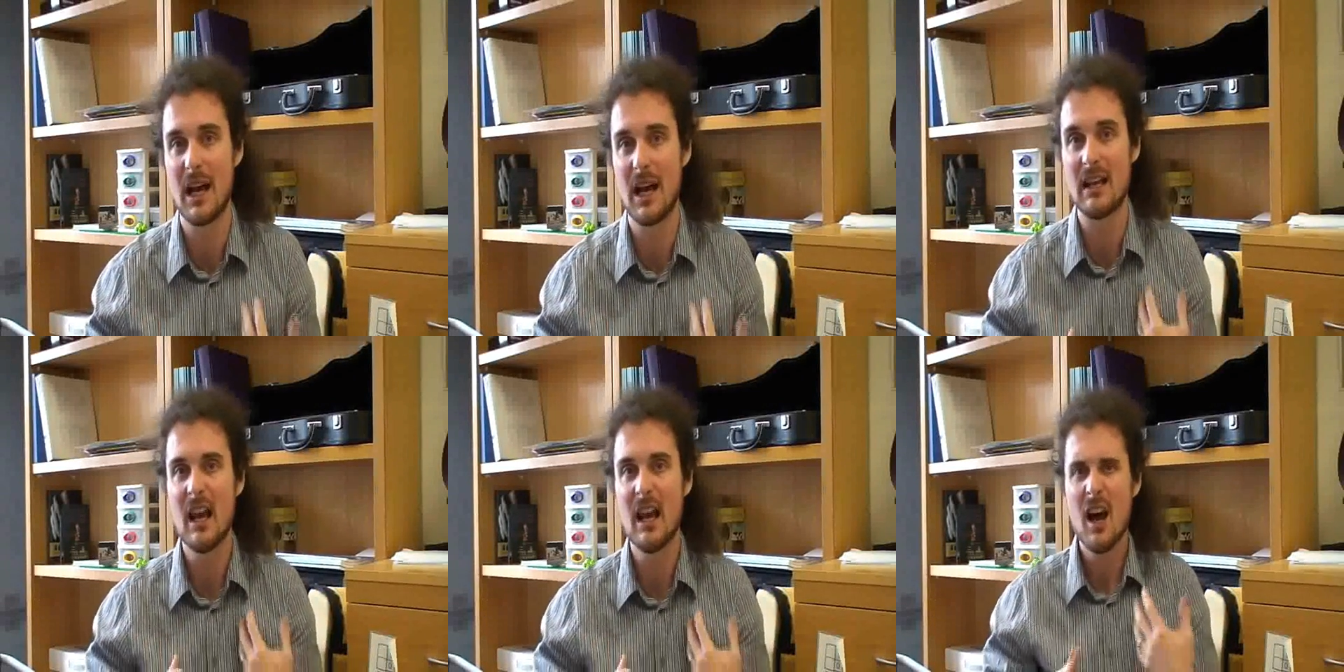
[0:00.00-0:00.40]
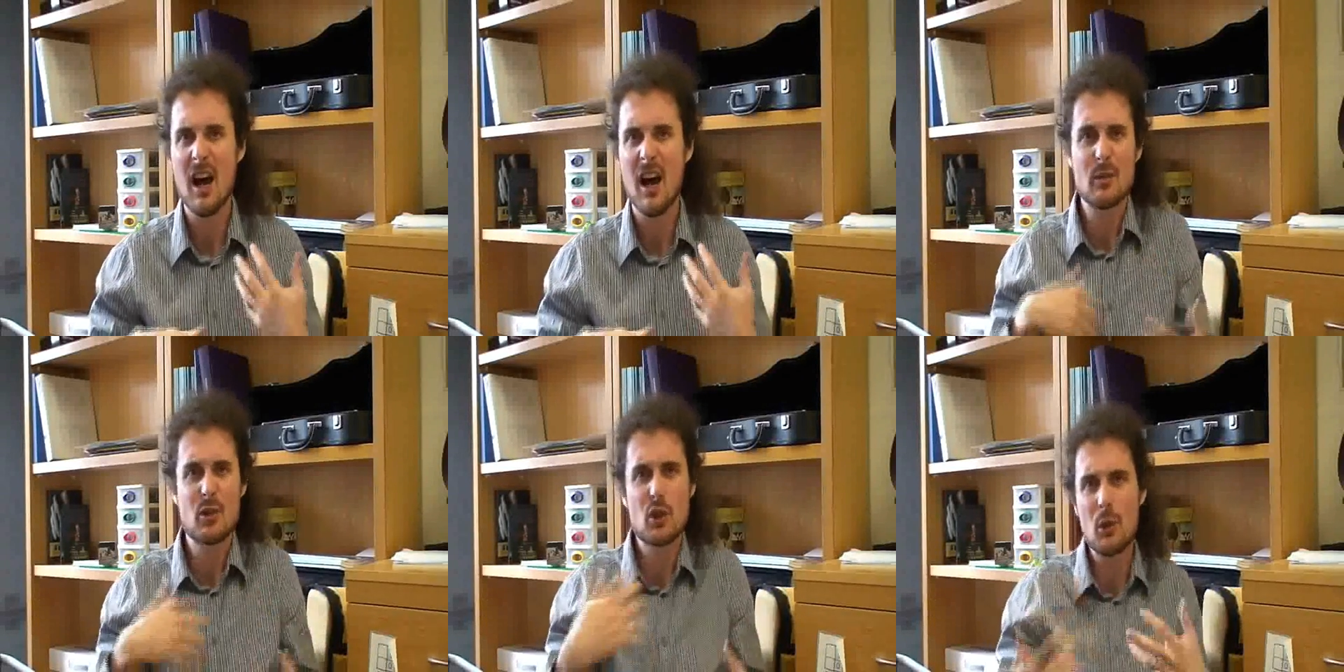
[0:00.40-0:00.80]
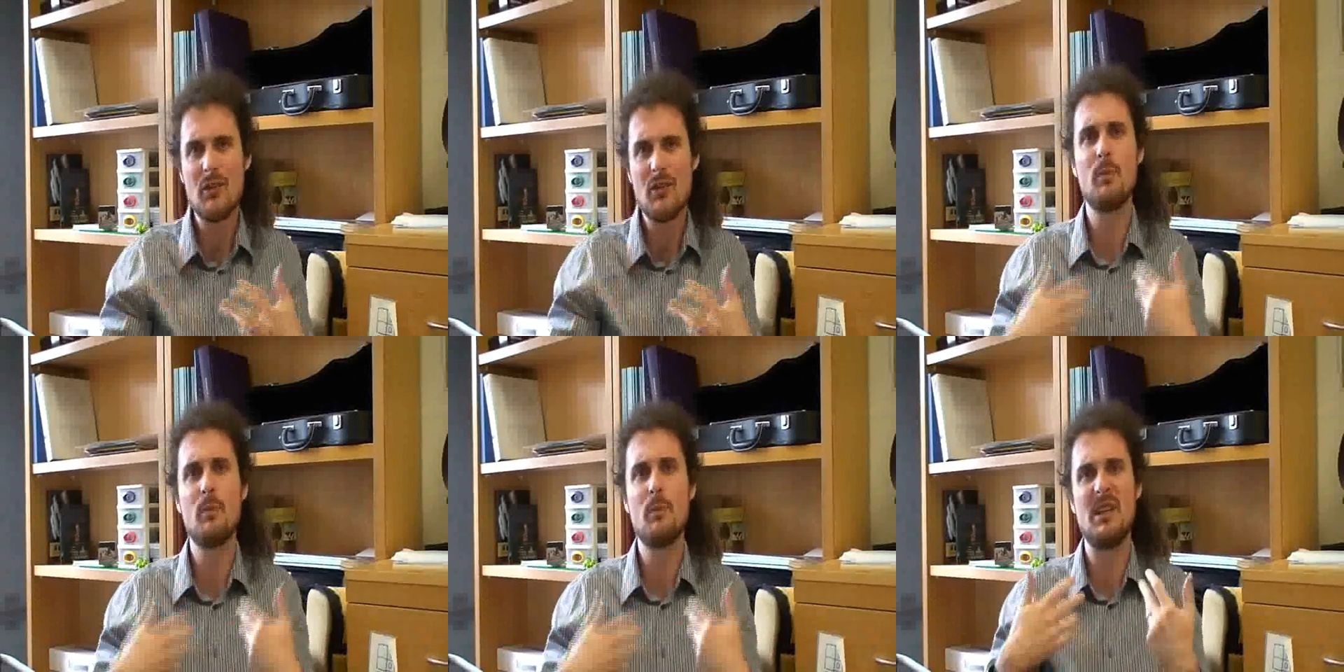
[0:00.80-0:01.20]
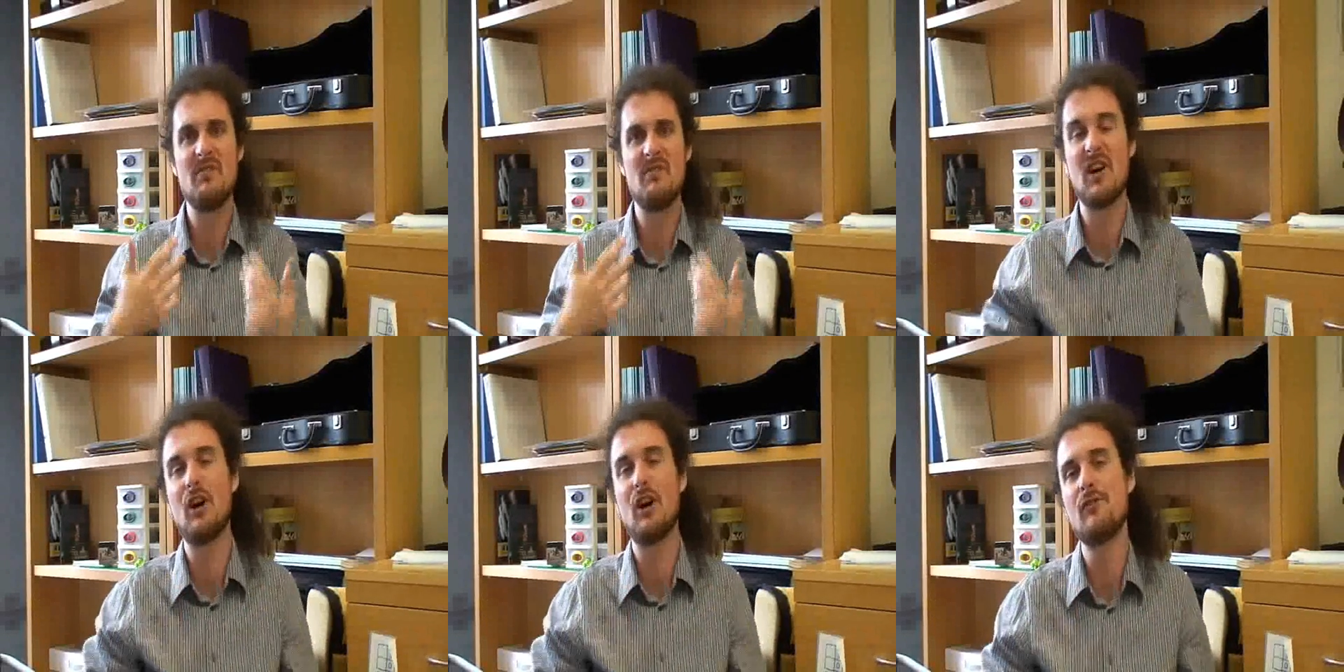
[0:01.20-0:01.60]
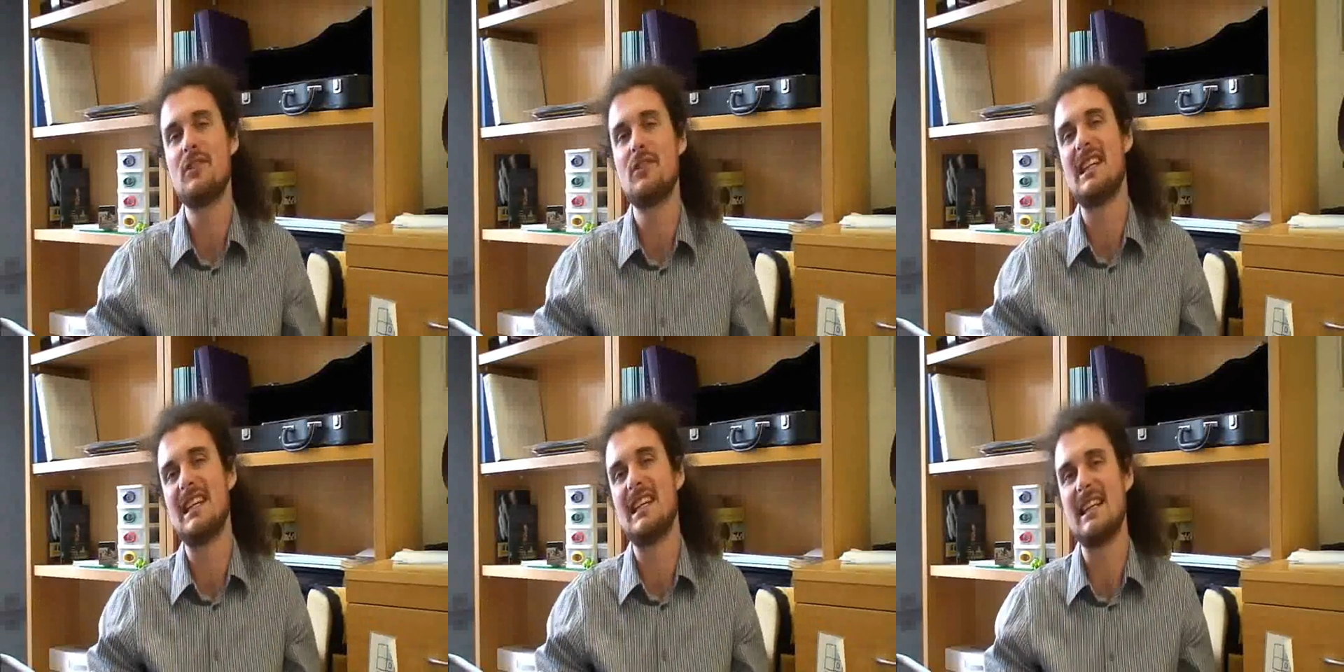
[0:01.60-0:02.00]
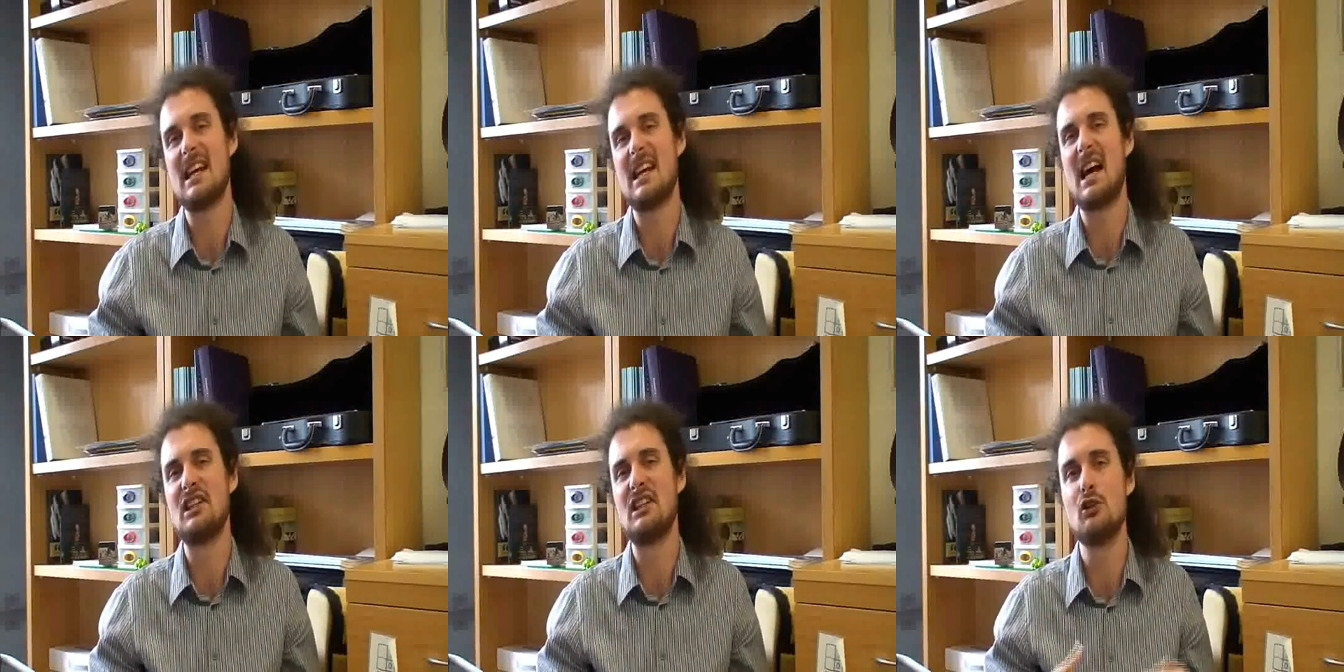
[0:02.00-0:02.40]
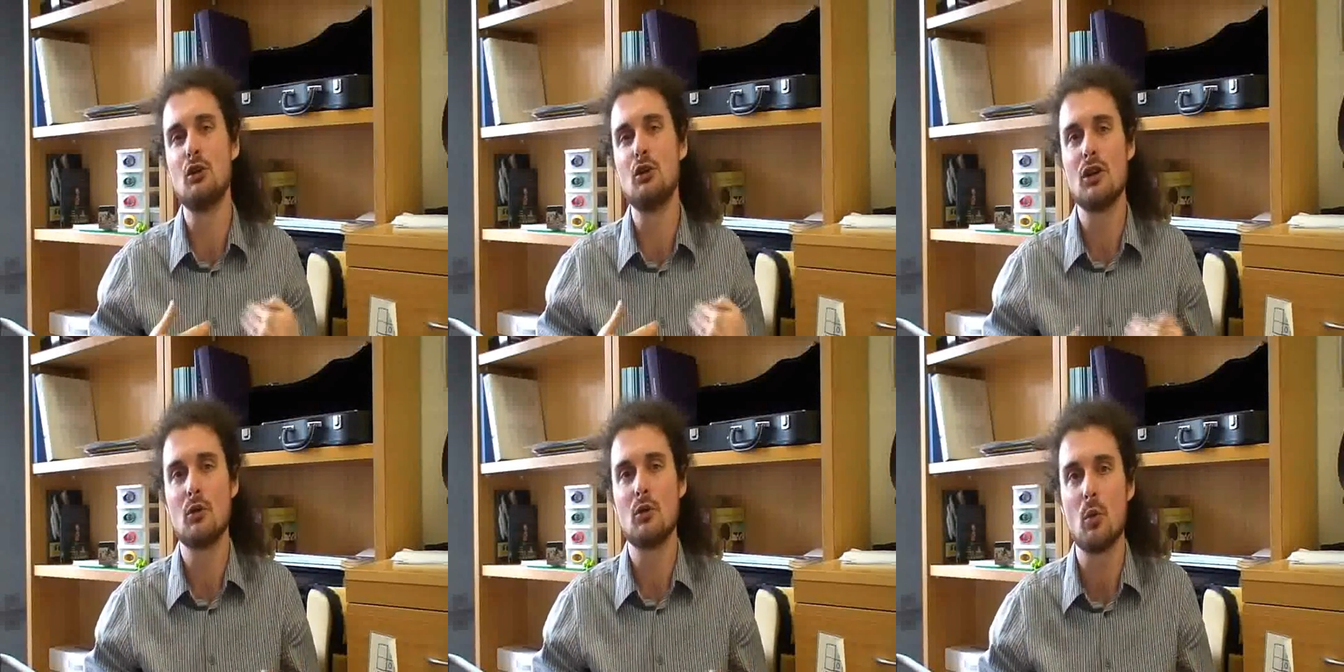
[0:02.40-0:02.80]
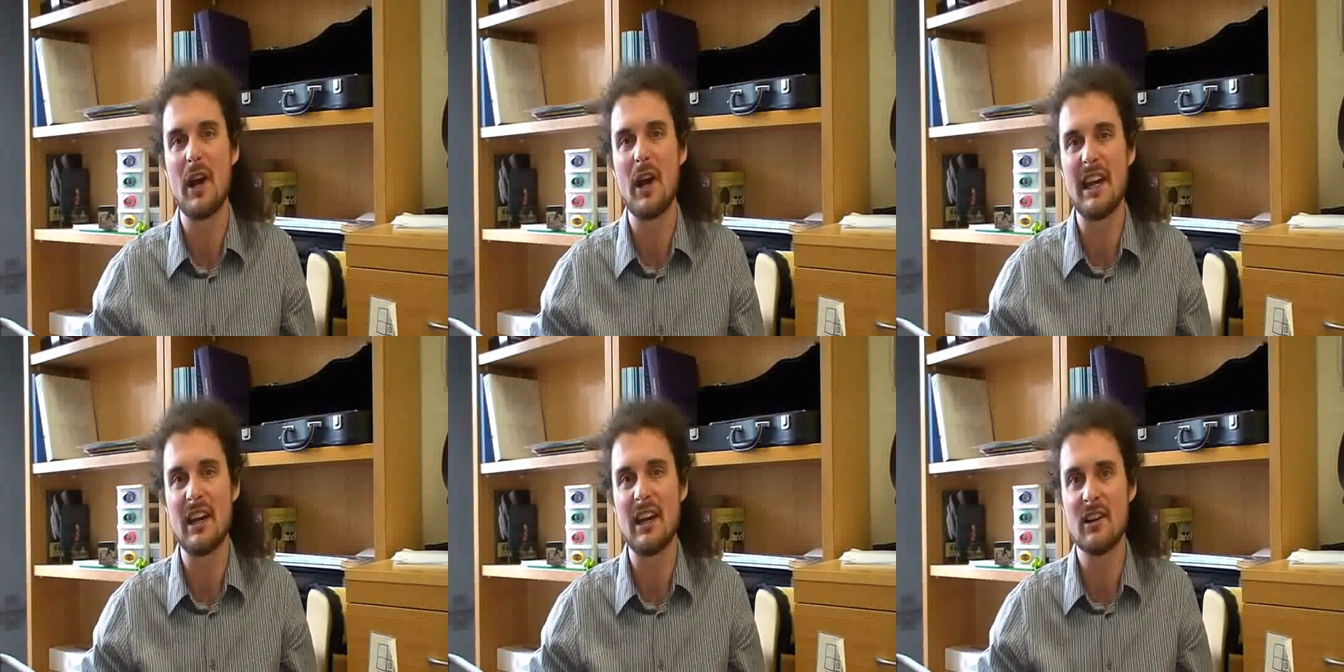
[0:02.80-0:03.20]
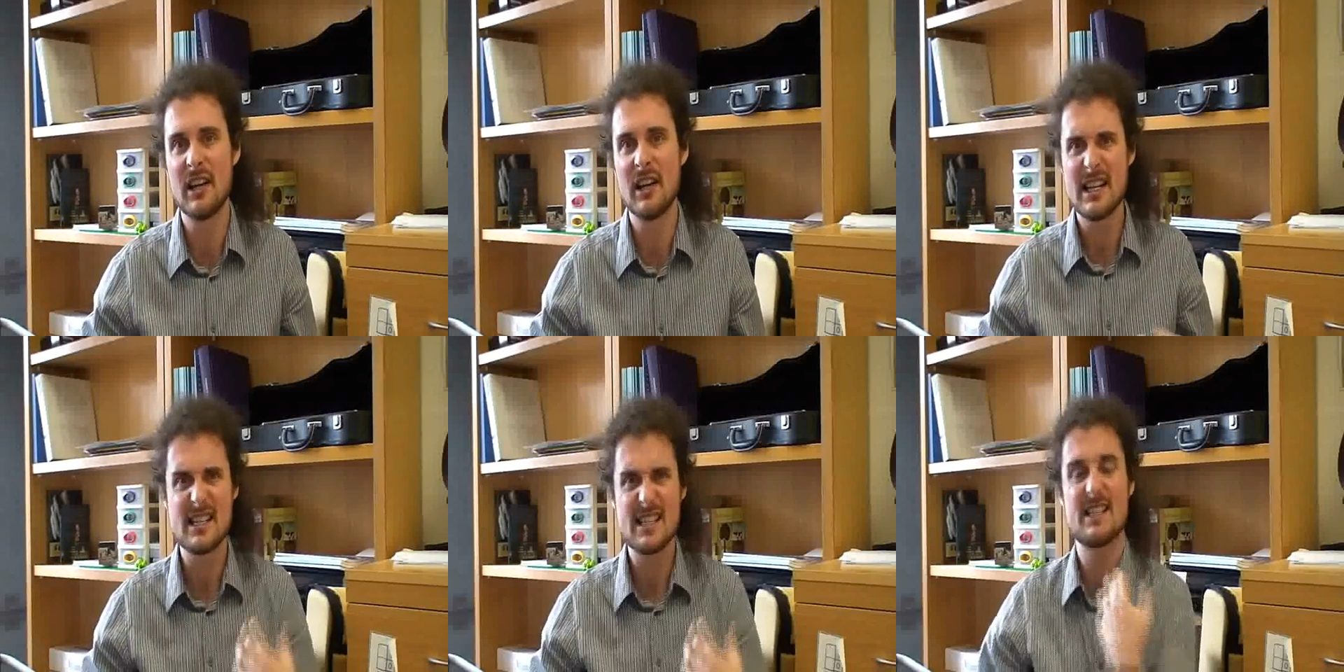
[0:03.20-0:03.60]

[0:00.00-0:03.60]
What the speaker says: But I'm sure we've all been involved in a unit where,